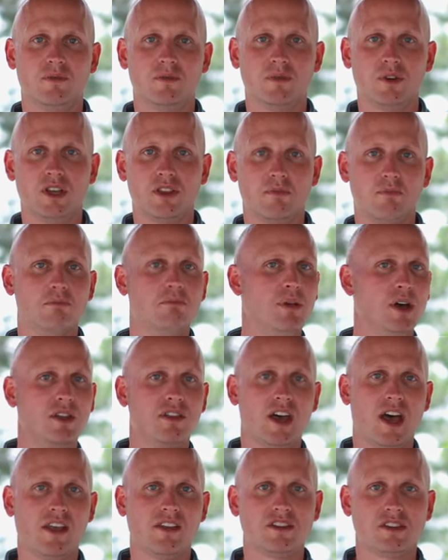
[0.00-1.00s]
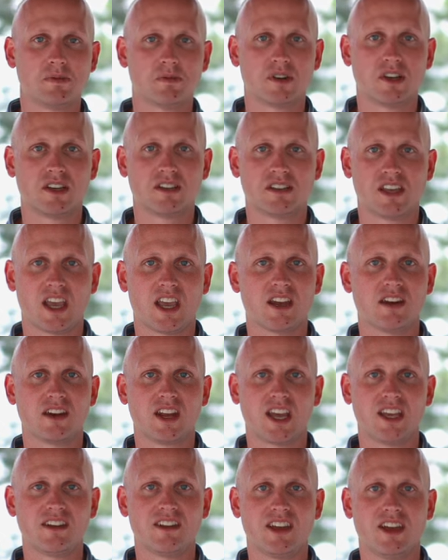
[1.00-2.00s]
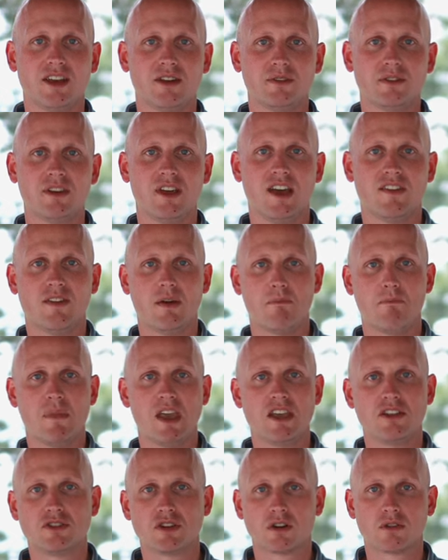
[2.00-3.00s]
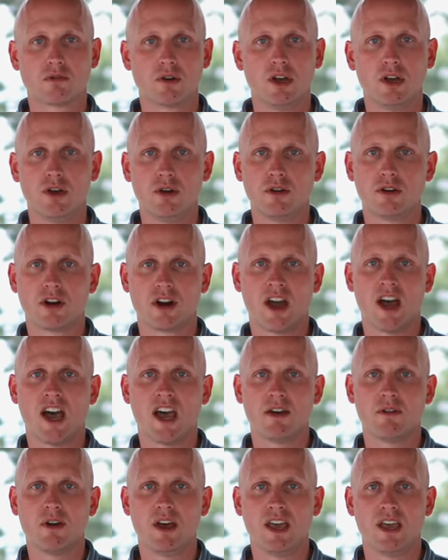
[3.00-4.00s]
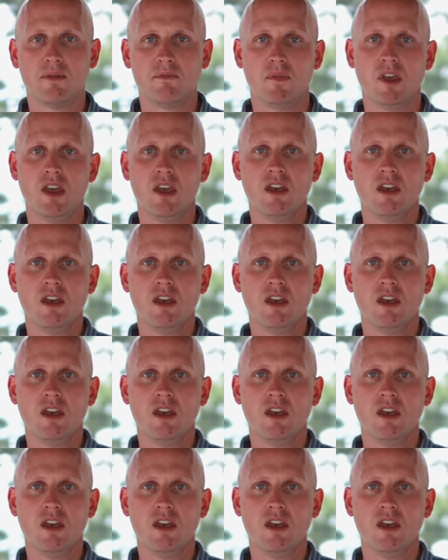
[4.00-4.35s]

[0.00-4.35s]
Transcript: With both Holly Springs and Knightdale, you have a major road or highway